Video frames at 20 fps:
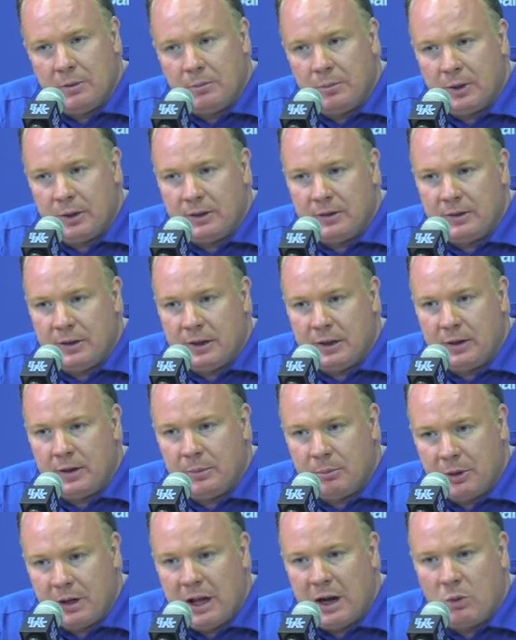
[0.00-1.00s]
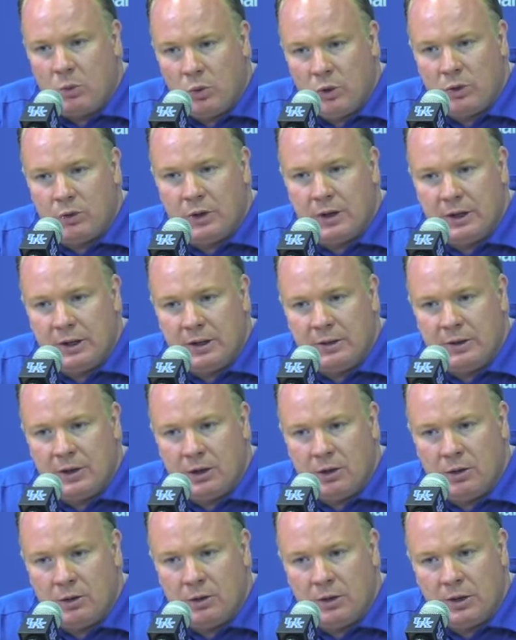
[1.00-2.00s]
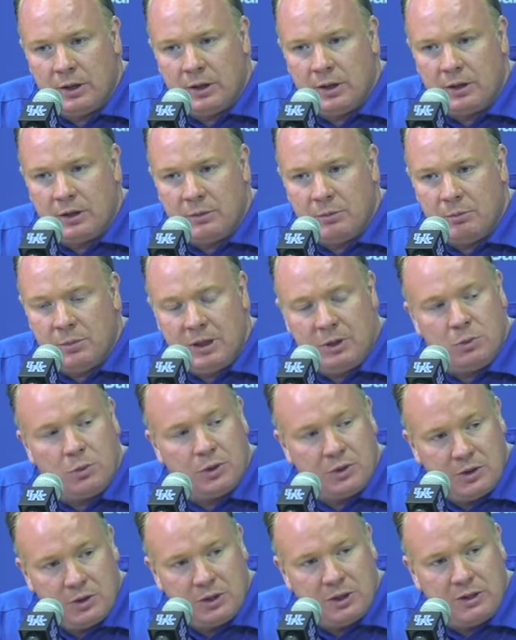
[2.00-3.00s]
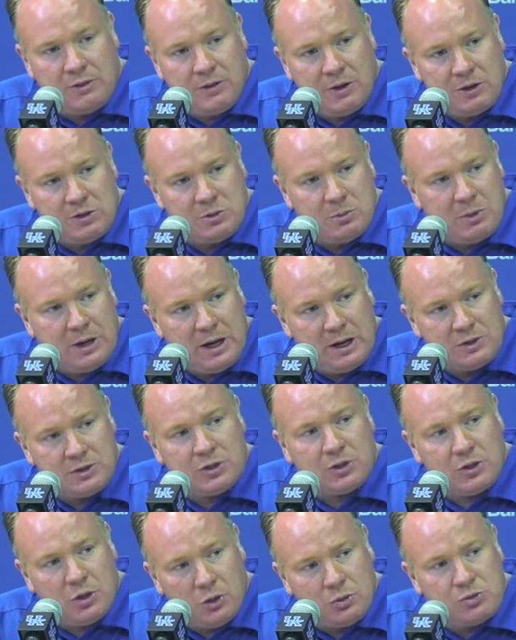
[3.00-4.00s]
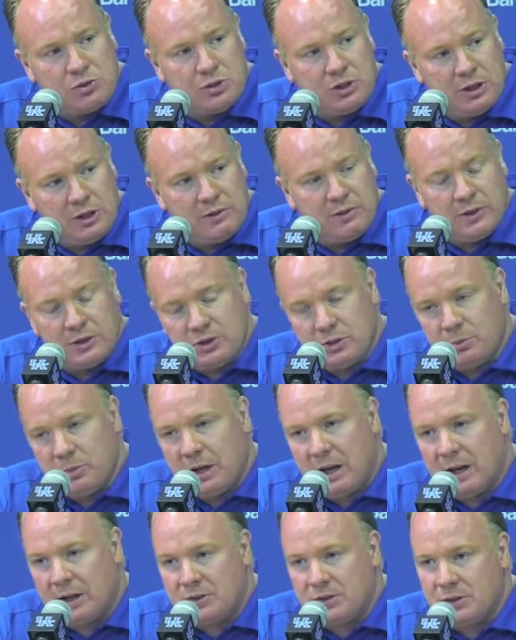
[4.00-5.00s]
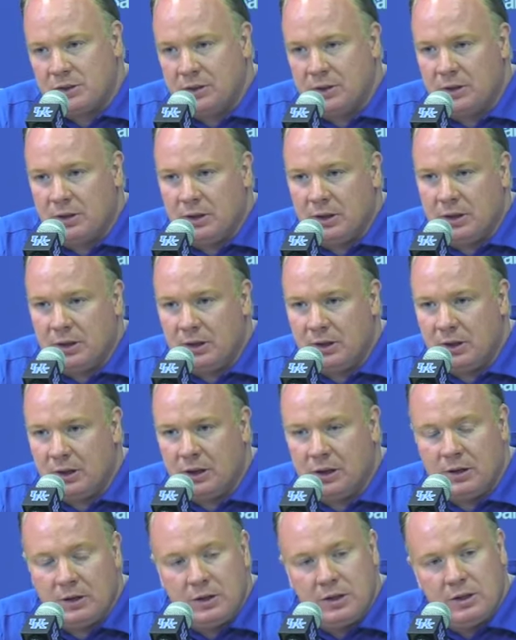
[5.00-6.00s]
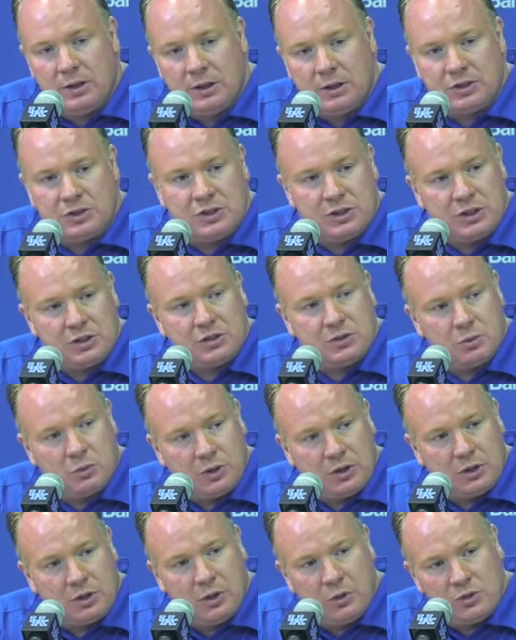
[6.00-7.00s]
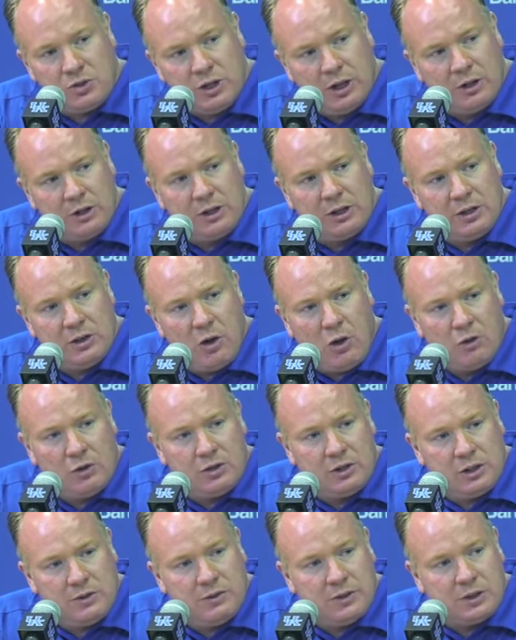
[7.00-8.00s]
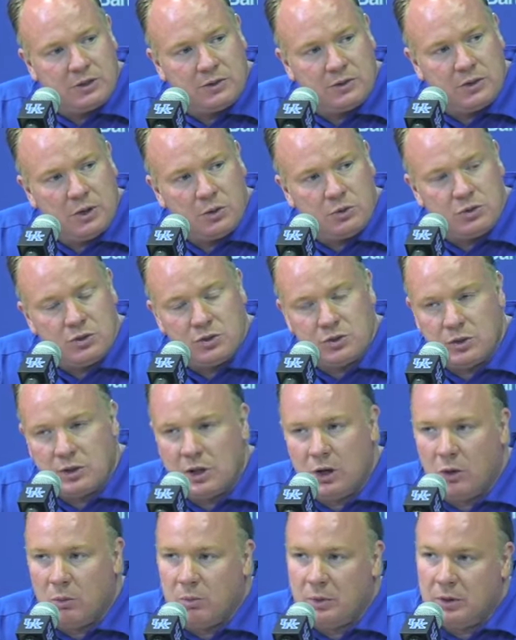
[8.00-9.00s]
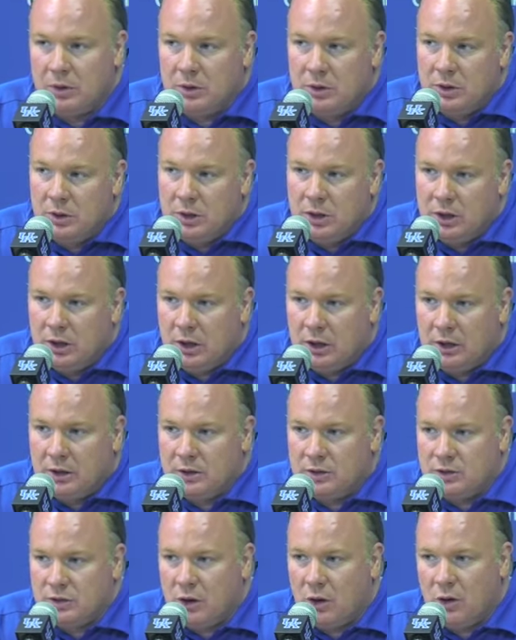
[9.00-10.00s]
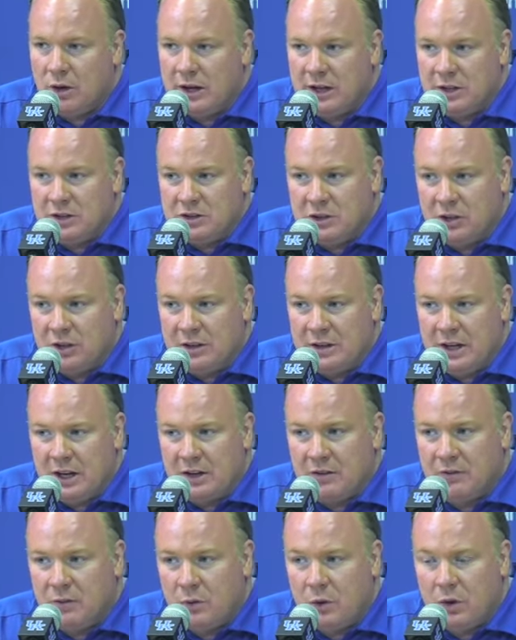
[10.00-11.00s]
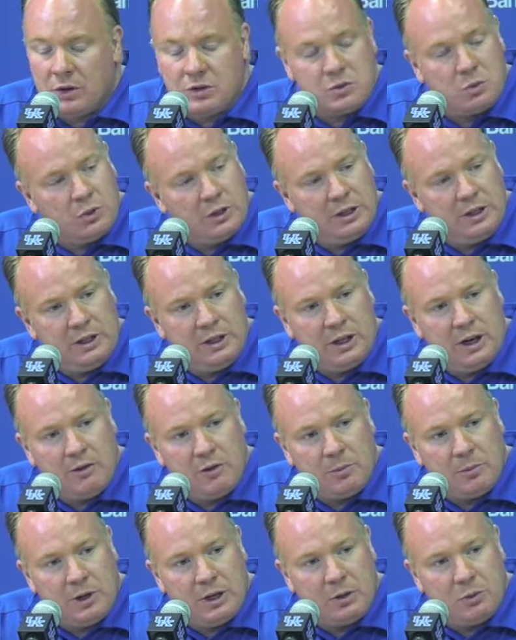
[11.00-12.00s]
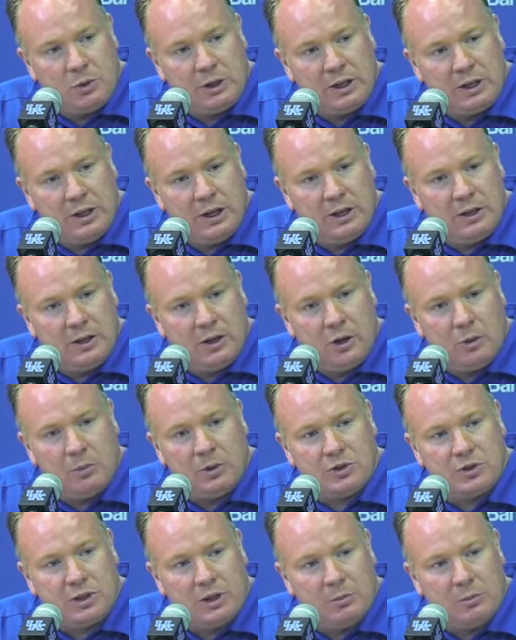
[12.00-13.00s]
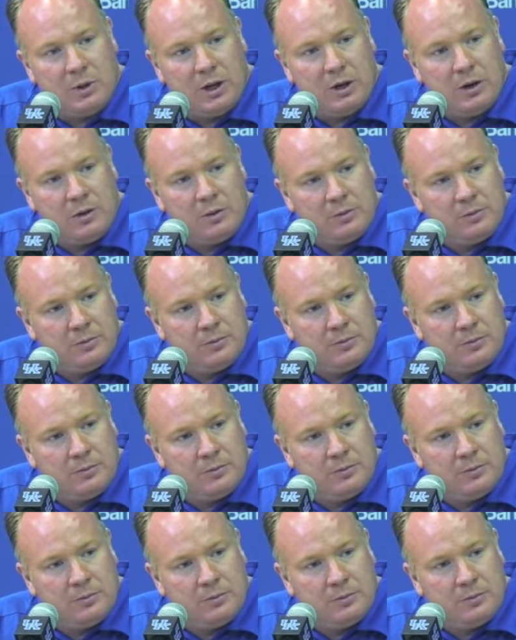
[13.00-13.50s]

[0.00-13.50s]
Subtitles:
but I will get in there and meet with the defensive backs and coach the defensive backs and assist with Coach Elliott and all the defensive coaches in helping. It's all hands on deck for us. We need everybody we can to help us get better.